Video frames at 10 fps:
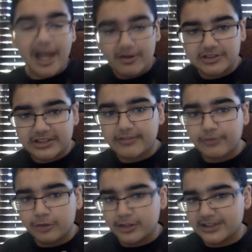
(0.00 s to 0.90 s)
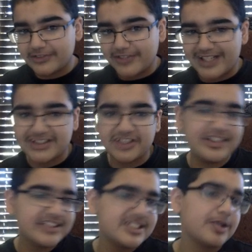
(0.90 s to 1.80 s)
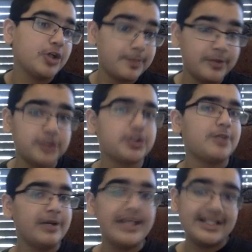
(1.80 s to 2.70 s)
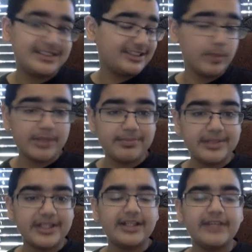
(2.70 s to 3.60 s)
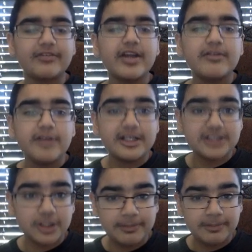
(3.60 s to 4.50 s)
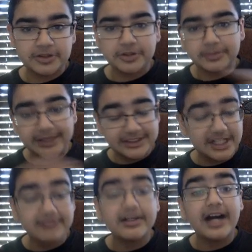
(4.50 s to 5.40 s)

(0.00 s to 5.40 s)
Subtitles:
towers down at 1478. So if he does a good push on, still 1 minute left. If he does a good push on each tower,